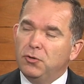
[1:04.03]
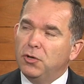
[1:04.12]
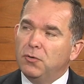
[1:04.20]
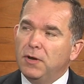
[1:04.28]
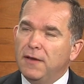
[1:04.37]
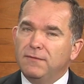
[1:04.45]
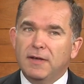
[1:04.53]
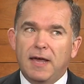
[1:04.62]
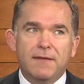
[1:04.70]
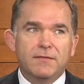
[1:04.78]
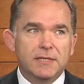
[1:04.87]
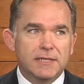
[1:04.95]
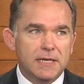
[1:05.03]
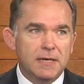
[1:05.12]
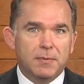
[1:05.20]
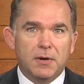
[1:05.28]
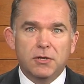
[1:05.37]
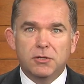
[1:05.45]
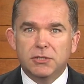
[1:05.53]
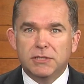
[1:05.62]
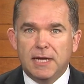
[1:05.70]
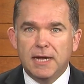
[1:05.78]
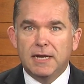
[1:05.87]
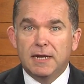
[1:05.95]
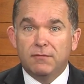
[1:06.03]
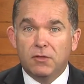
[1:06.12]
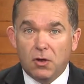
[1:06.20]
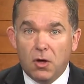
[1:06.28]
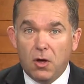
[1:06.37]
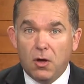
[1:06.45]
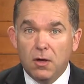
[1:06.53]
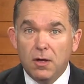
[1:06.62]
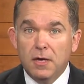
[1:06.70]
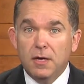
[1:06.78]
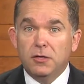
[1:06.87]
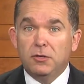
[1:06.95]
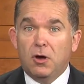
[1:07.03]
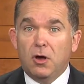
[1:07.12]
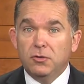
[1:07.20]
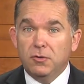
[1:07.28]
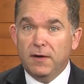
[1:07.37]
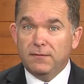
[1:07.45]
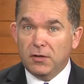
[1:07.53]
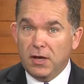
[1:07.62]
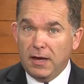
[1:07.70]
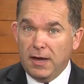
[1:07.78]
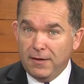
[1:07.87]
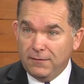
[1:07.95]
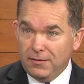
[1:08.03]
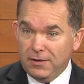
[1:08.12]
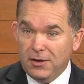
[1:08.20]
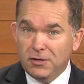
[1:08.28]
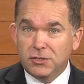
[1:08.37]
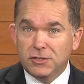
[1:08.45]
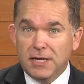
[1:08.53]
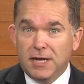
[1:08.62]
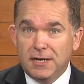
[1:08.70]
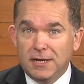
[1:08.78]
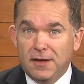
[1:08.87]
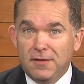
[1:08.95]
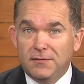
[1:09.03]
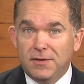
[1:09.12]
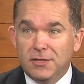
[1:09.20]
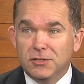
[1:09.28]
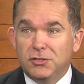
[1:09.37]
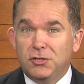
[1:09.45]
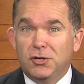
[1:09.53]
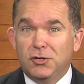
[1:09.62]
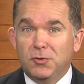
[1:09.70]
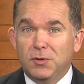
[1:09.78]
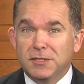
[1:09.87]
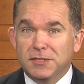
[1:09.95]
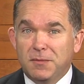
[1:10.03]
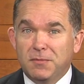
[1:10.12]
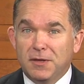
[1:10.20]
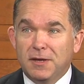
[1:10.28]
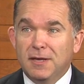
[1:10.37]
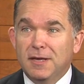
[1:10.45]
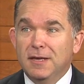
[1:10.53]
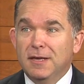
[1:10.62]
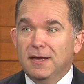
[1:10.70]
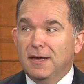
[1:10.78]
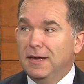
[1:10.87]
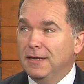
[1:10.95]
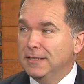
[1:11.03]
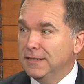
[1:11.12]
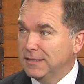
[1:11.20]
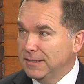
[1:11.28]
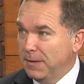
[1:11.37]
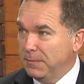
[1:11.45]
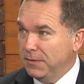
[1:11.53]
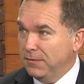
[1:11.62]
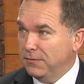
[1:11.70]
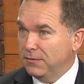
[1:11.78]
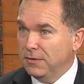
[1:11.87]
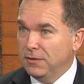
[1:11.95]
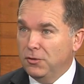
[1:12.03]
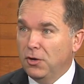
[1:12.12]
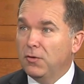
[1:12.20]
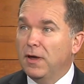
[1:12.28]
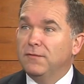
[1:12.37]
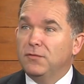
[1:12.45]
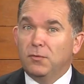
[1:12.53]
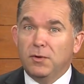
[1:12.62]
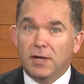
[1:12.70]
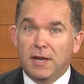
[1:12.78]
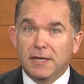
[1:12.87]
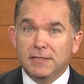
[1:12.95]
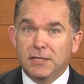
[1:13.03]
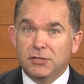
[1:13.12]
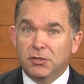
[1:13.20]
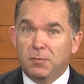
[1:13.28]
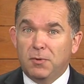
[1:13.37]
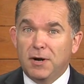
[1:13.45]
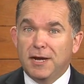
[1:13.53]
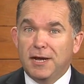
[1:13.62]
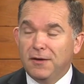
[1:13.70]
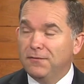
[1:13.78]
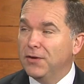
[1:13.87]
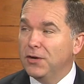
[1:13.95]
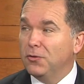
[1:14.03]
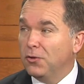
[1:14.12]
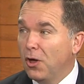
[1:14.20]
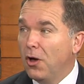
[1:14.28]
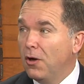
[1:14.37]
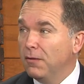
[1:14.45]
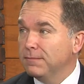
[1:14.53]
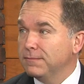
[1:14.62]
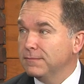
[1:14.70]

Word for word: you don't have to have a deep understanding of the law. You, all you have to have an understanding of is you're doing something uh, deceptive. Right. You don't have to realize that you're breaking a federal law.